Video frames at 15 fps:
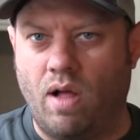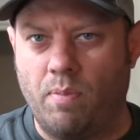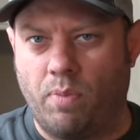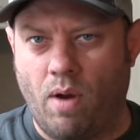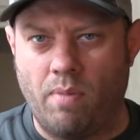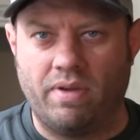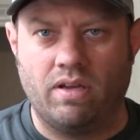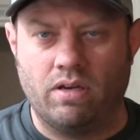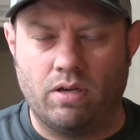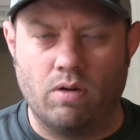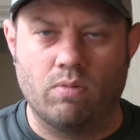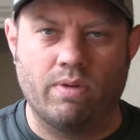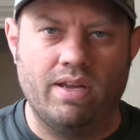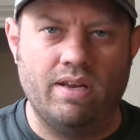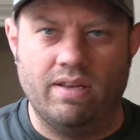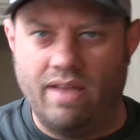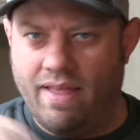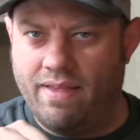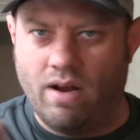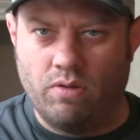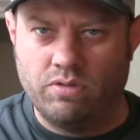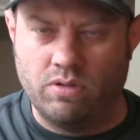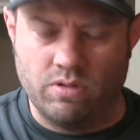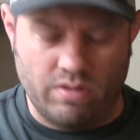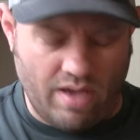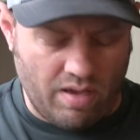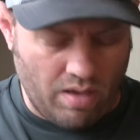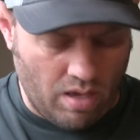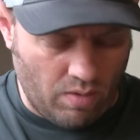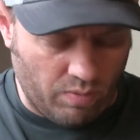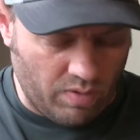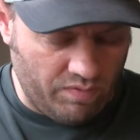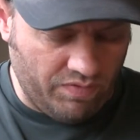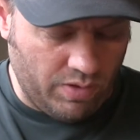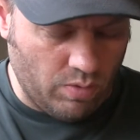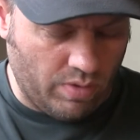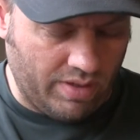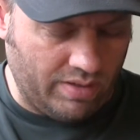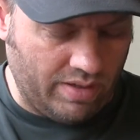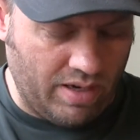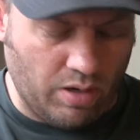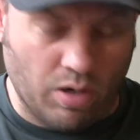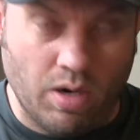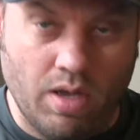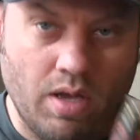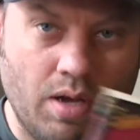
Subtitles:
I'm probably going to go read it, and then I'll do a review on it later.